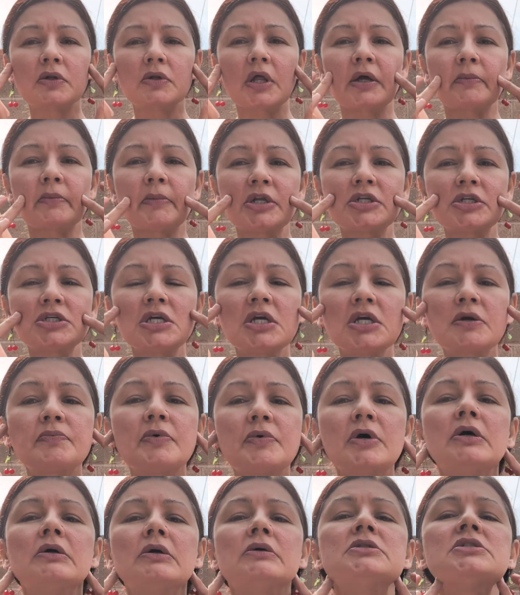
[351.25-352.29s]
like my
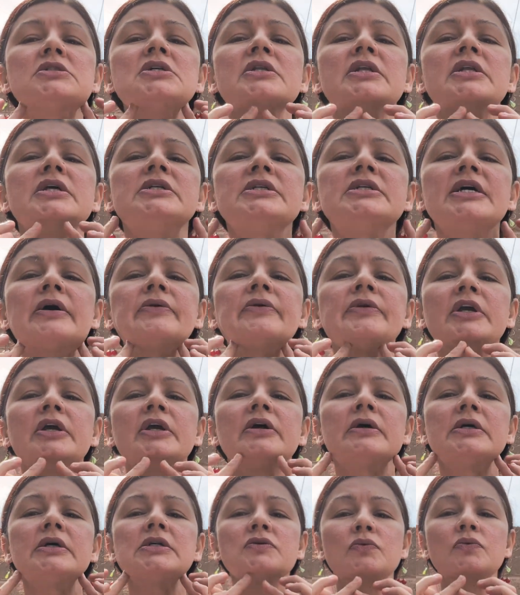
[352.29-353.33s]
cheekbones and then down
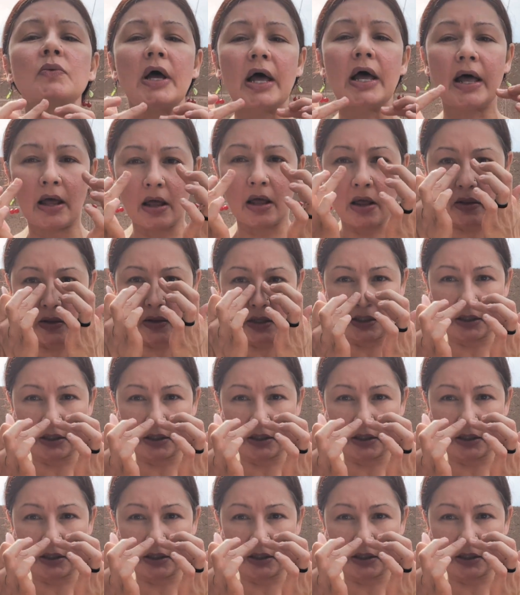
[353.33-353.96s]
here as well,